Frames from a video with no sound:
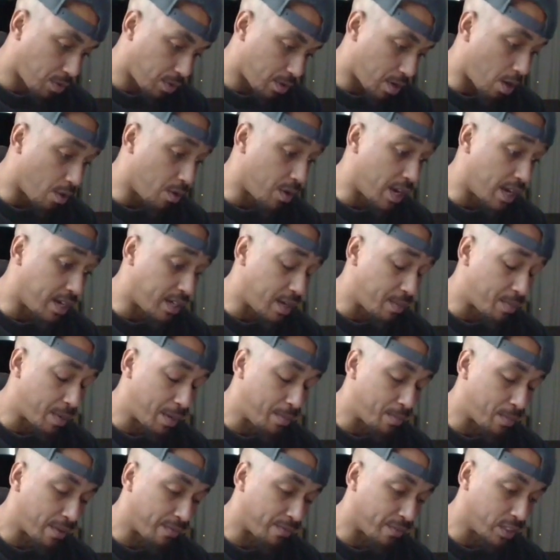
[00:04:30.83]
Oh, no, they're
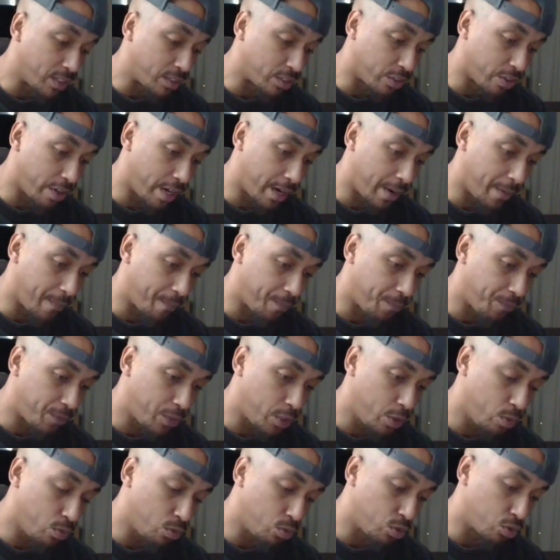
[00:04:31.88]
playing Brentford, sorry.
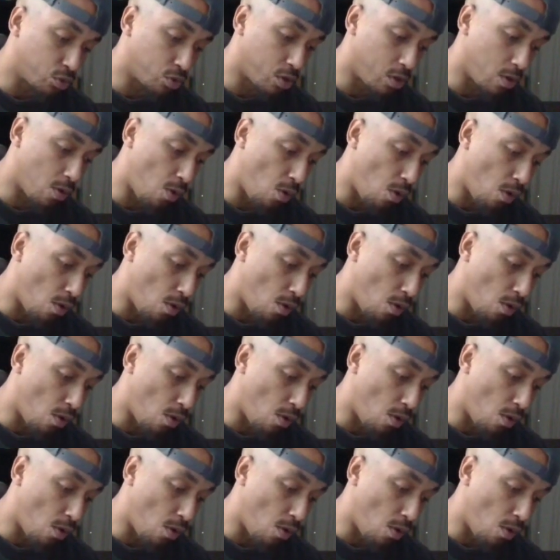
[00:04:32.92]
2-2 draw.